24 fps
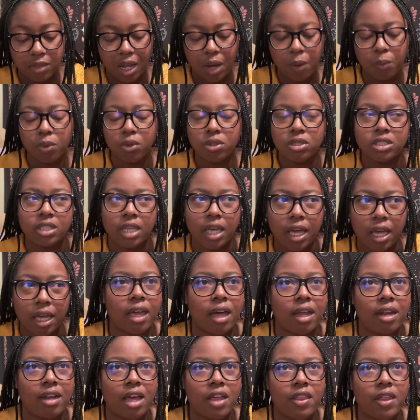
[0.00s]
I will say,
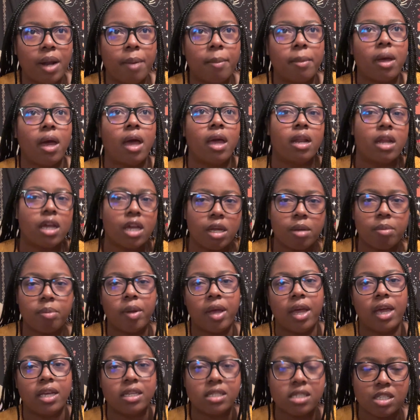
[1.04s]
now that I'm in a good
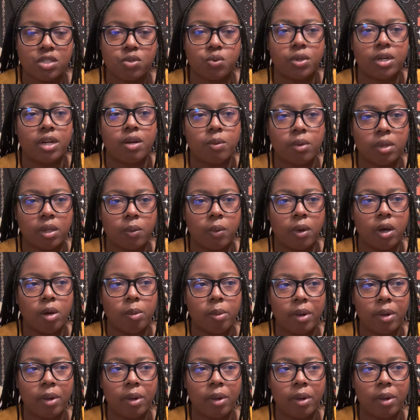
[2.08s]
pace, it's reading really well,